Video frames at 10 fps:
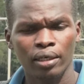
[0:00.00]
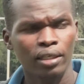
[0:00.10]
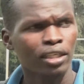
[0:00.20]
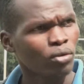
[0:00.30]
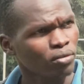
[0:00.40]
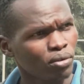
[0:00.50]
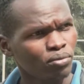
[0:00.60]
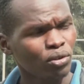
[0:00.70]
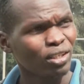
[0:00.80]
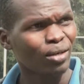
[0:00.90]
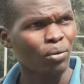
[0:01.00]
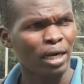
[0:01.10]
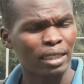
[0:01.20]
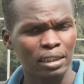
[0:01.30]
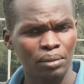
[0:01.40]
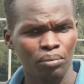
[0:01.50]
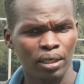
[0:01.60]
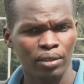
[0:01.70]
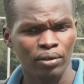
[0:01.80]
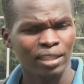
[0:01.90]
nikiwa form 4 nilikuwa na team,
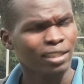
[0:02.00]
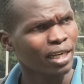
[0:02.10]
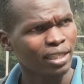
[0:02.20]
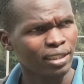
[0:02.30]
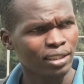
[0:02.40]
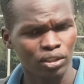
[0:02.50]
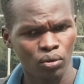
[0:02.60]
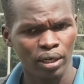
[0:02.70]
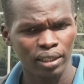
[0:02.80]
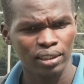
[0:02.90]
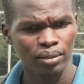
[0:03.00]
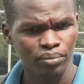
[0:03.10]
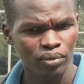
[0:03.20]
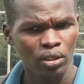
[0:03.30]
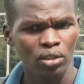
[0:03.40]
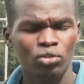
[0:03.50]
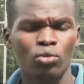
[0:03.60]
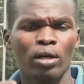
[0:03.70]
by the way hata class 8 nilikuwa na team. So